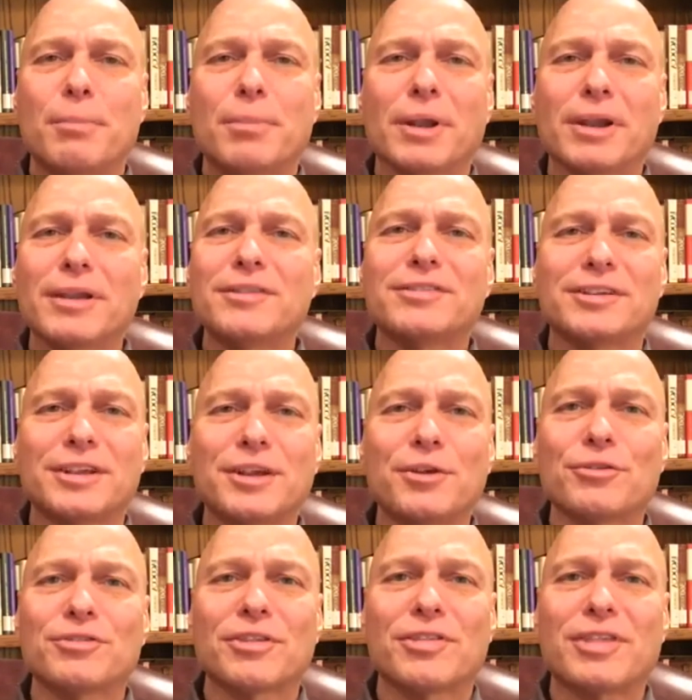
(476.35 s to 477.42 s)
But listen,
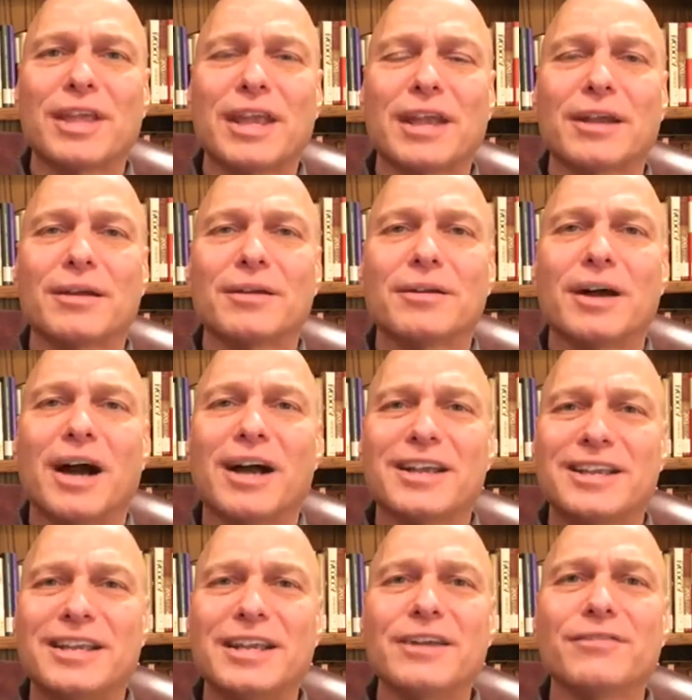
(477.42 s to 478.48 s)
here's the thing. A
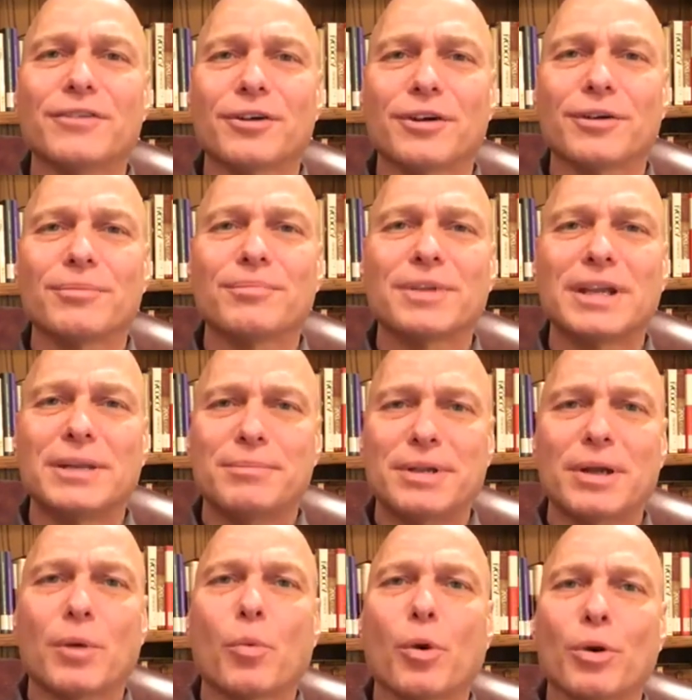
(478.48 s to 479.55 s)
giver can
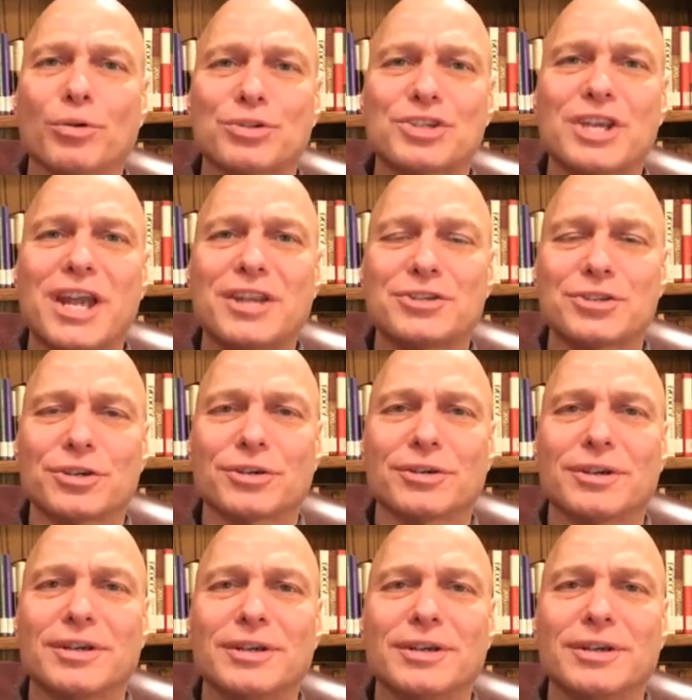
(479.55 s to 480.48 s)
be a world changer.